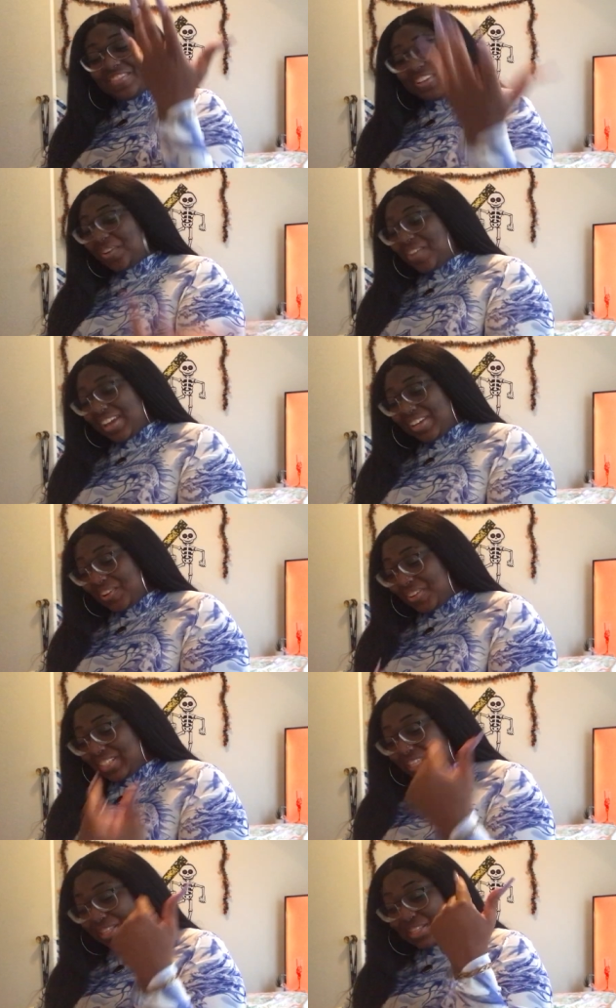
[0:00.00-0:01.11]
giving nobody no
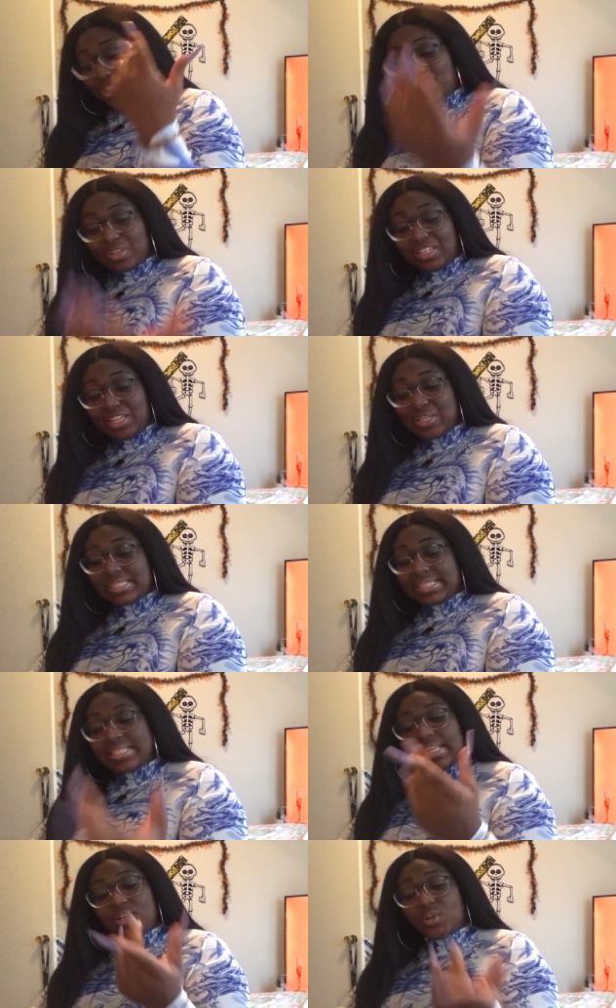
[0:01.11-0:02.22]
excuses, but Leo
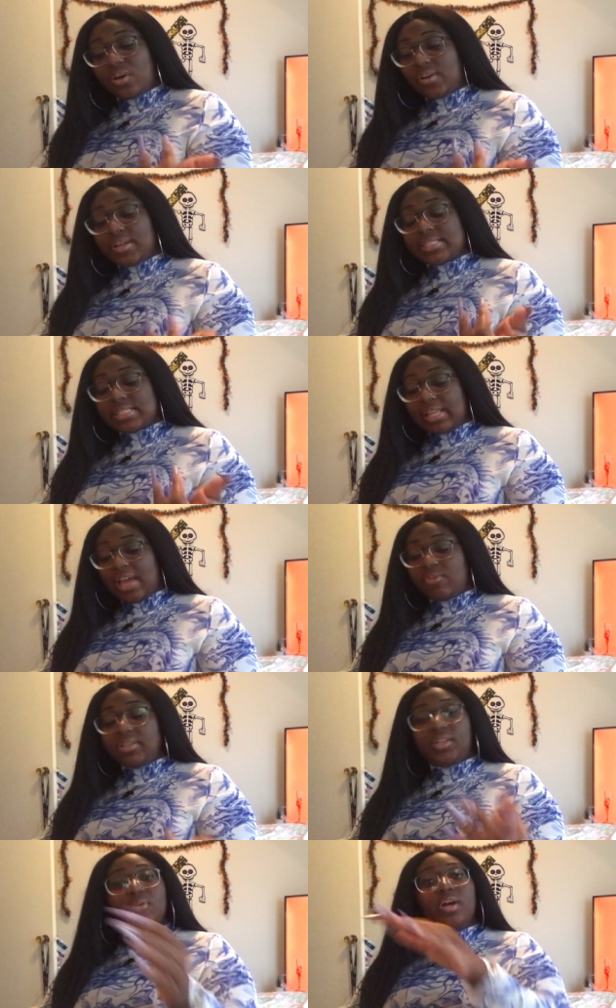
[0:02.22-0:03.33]
says, I know I crossed the line
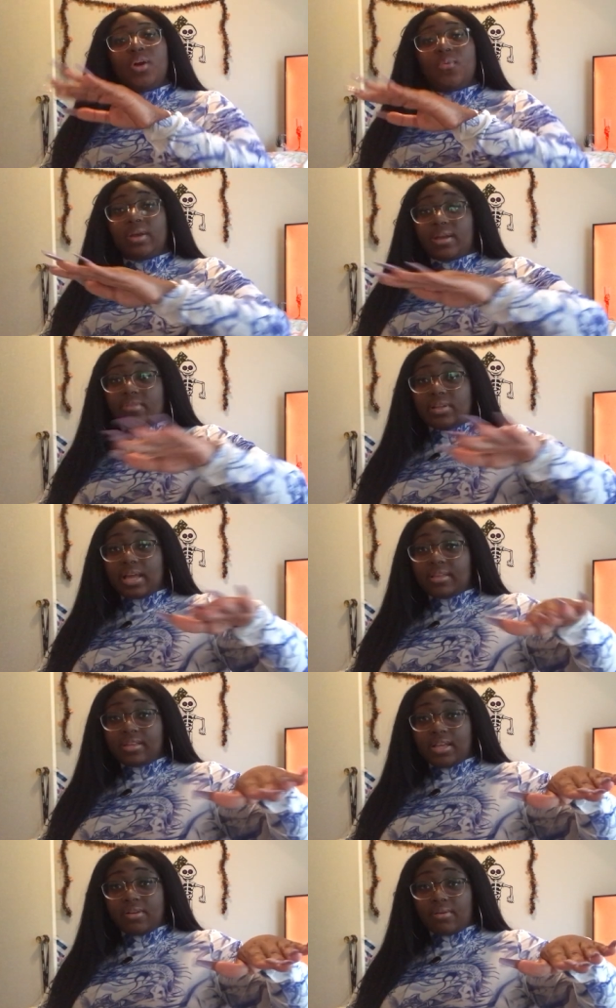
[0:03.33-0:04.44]
with you. Whatever
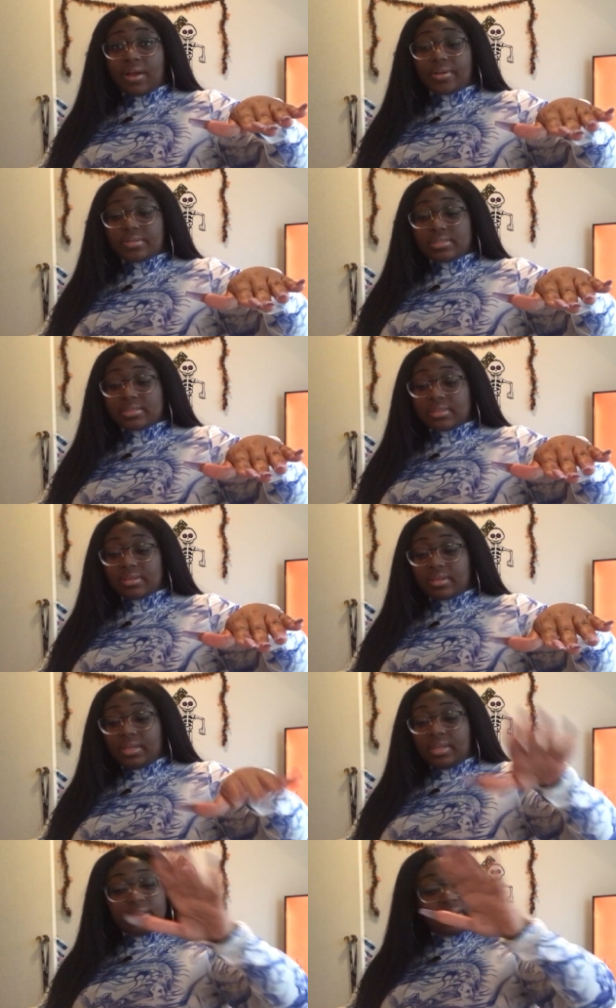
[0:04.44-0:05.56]
line they crossed,
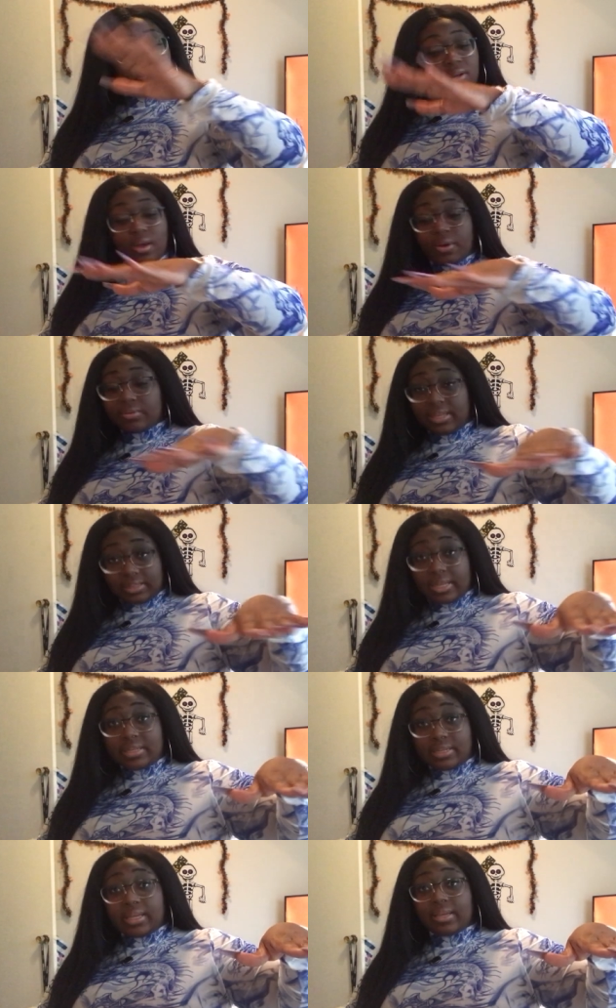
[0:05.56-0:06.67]
they know that
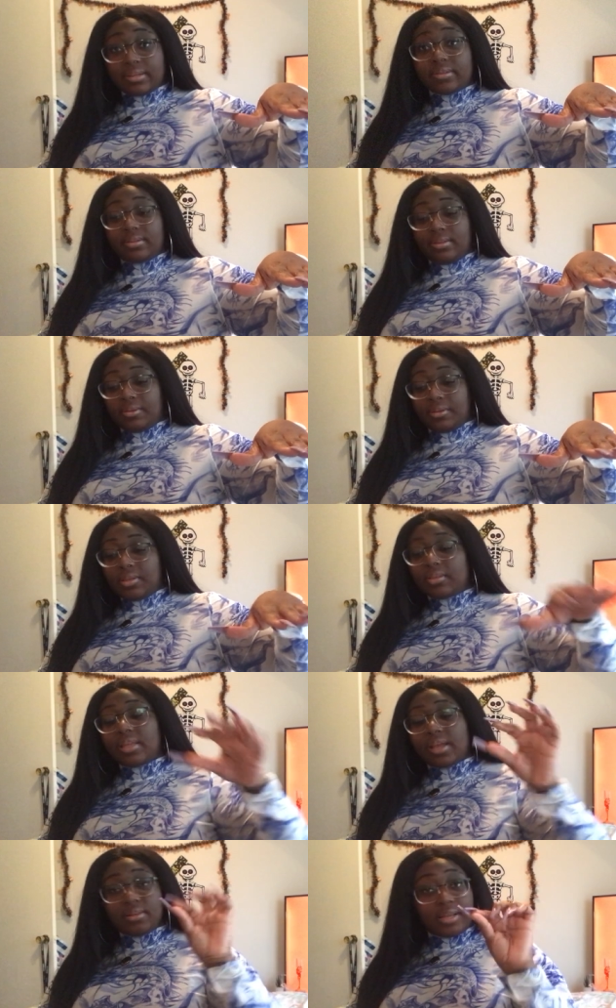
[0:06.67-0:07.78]
they did.
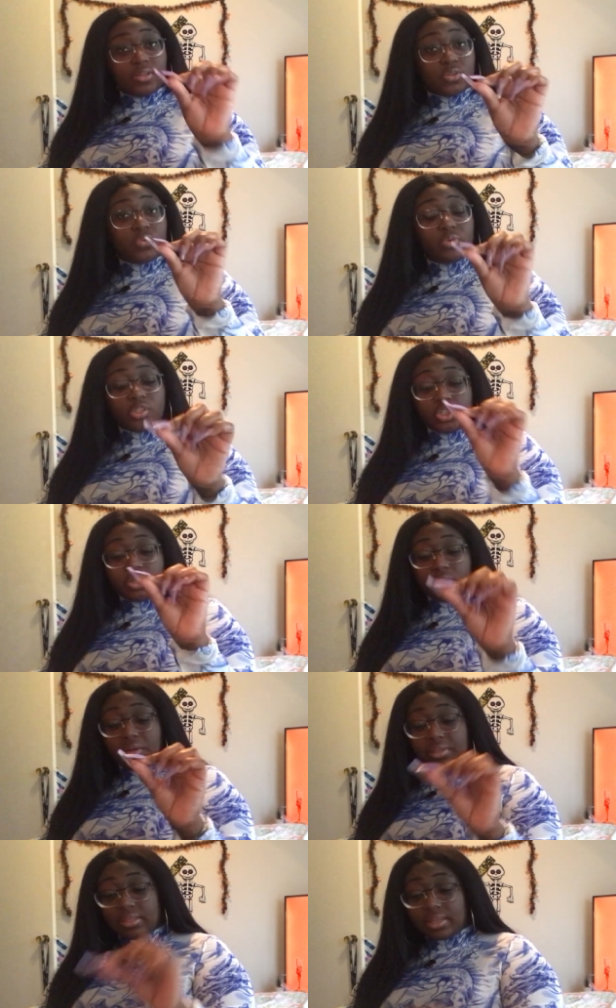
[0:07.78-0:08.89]
They, they do want you to
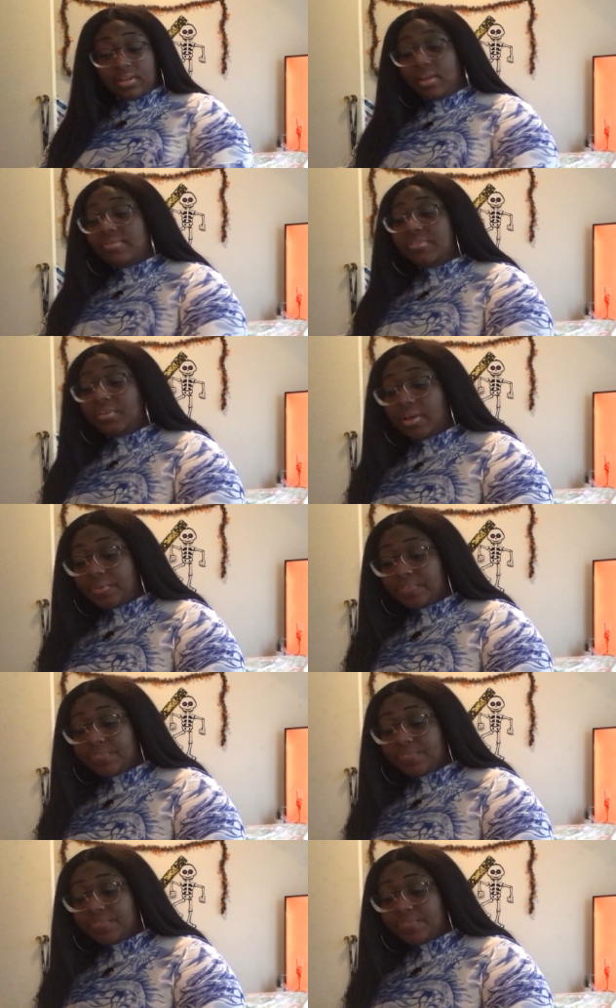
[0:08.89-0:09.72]
know that they love you, though.